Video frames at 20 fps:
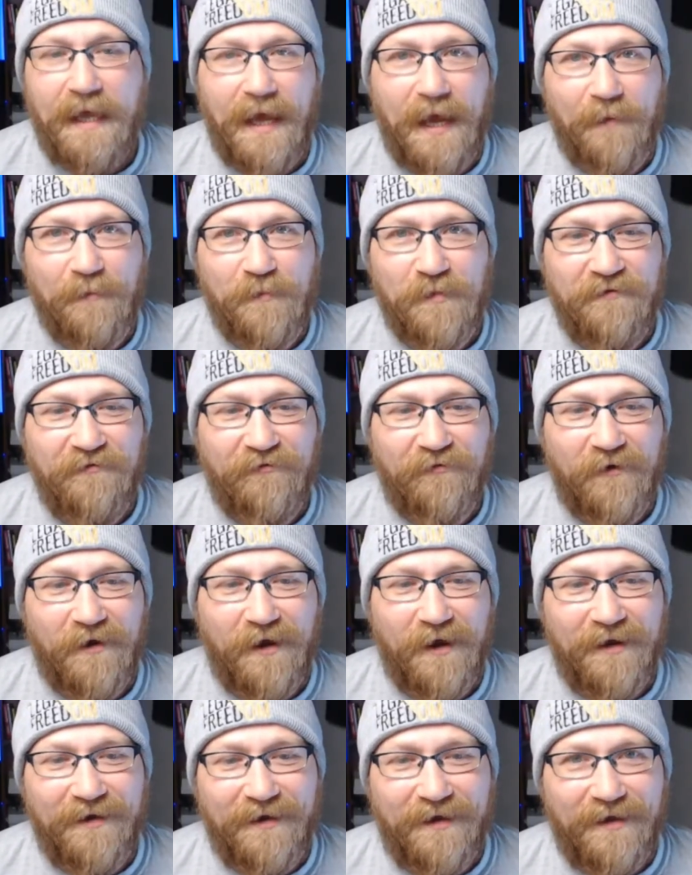Happy
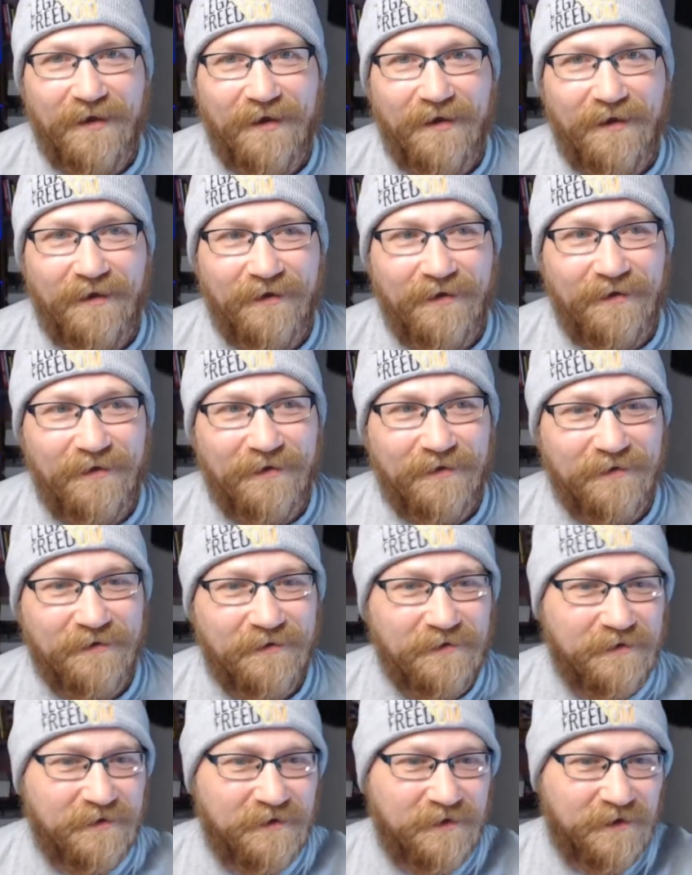Friday!
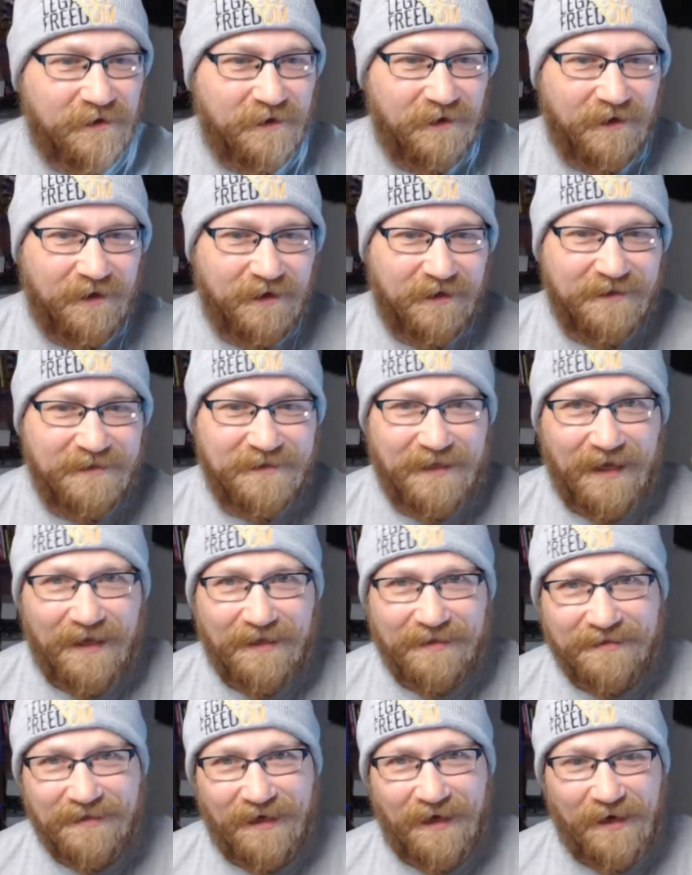It's
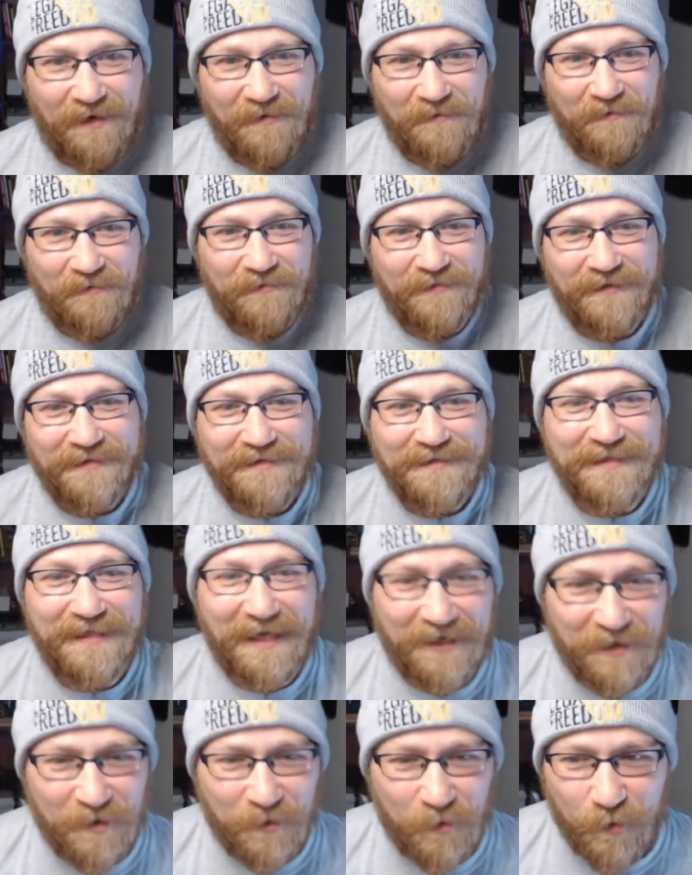that time. At the
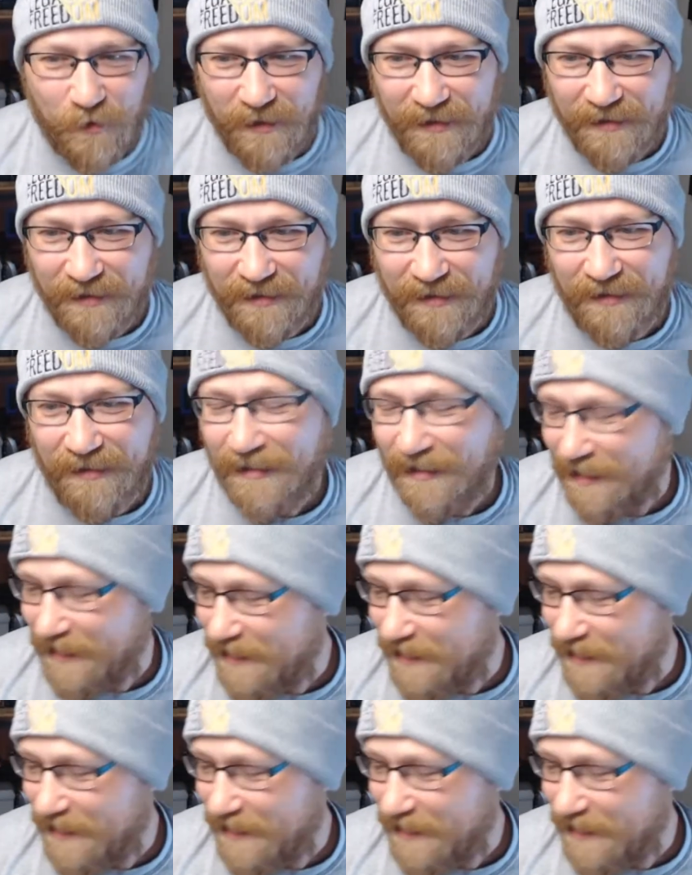end of the week.